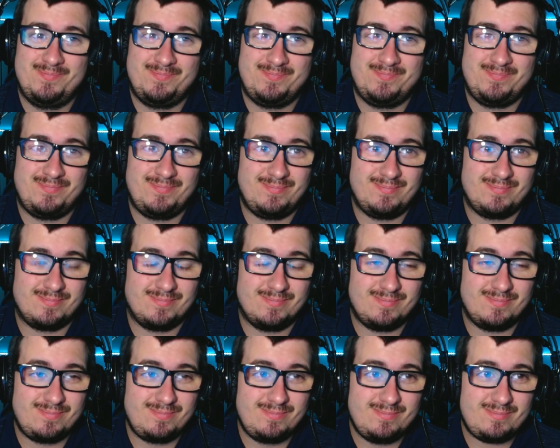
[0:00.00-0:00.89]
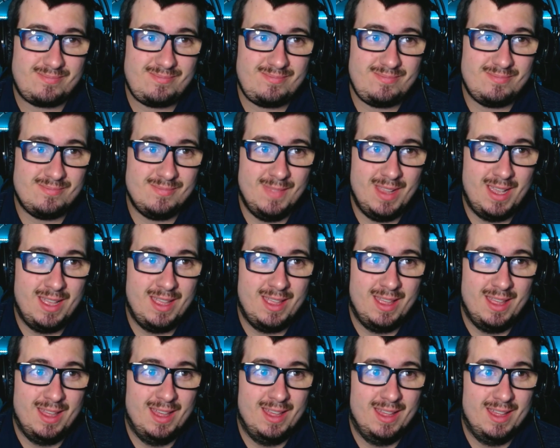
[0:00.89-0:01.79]

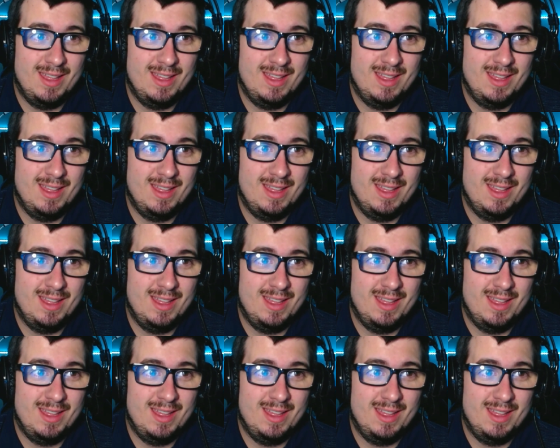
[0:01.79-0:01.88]
No one is speaking in this clip.